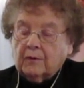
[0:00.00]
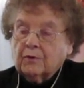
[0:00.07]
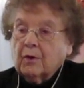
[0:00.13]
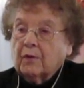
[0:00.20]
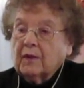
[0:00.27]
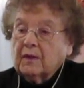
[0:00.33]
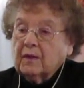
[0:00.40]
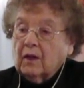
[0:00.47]

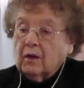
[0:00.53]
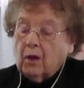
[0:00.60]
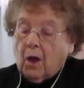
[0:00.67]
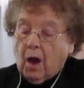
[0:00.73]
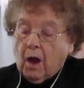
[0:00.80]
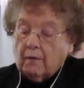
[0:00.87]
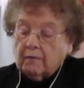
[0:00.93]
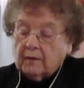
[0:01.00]
so that the
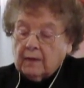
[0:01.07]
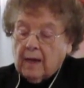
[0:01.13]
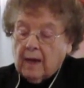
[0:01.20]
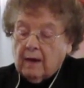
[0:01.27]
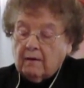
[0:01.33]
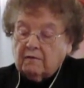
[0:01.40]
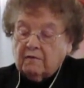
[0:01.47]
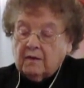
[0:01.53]
law of
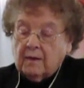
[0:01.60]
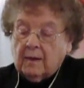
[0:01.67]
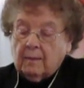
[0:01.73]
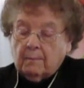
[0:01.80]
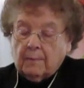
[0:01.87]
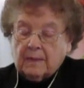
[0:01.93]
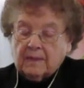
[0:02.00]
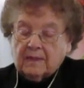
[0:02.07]
love
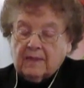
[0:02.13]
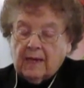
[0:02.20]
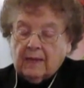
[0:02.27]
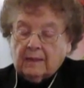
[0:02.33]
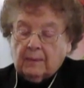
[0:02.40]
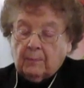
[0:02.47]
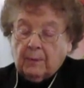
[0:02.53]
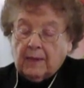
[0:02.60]
must
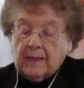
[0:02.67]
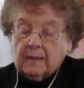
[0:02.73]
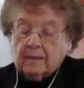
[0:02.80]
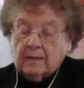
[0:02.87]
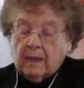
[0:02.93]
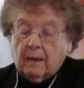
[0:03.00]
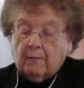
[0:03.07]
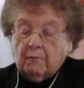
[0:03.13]
take the
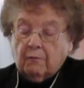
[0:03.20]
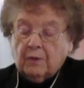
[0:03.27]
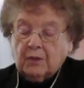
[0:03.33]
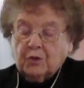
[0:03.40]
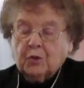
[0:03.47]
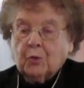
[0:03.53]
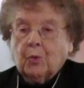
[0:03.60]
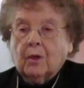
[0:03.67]
place of
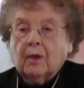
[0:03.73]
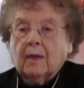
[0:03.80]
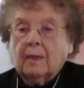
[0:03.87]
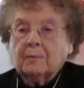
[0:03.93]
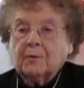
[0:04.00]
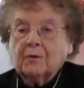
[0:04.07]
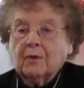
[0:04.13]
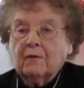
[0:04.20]
ritual
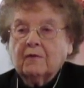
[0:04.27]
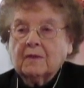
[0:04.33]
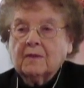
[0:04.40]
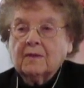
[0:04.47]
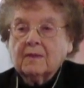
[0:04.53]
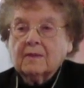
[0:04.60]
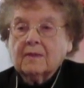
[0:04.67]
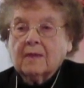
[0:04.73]

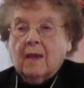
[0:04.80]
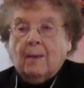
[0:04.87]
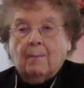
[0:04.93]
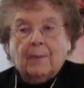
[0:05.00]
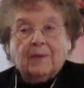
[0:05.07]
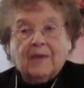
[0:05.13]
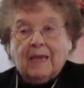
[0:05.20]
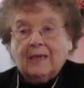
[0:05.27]
observances.
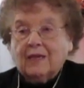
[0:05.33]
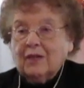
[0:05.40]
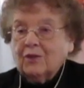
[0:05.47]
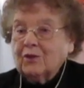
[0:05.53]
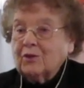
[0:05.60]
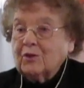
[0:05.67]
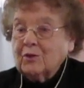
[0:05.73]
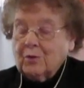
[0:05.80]
But they
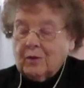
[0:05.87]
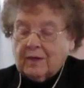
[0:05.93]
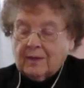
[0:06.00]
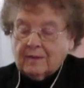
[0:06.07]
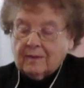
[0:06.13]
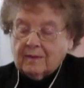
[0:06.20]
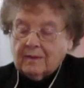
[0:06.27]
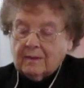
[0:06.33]
didn't do
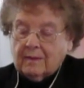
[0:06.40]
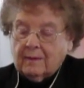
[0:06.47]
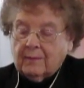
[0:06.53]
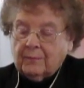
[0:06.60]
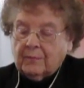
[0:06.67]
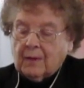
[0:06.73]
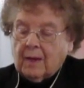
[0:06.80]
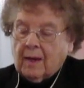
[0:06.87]
this.
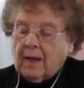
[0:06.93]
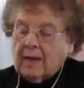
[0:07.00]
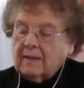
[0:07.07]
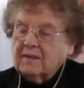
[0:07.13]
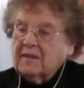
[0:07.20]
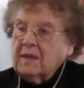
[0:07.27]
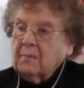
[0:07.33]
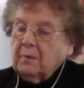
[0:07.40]
A
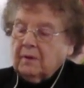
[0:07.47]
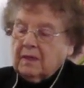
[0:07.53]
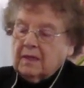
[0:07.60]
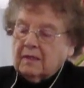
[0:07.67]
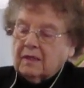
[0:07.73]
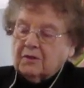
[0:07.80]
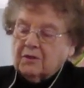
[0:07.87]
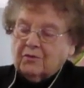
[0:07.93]
simple
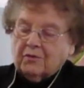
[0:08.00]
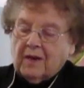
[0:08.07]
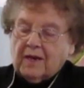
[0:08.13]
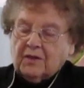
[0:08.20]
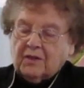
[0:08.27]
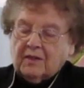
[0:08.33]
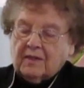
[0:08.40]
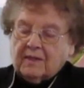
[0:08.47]

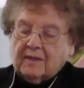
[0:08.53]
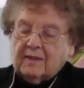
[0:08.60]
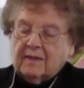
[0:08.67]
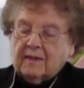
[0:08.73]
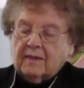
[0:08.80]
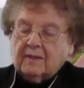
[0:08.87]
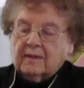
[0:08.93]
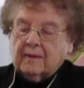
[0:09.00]
illustration is
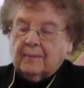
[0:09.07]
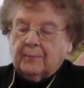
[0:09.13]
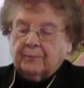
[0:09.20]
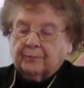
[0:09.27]
this.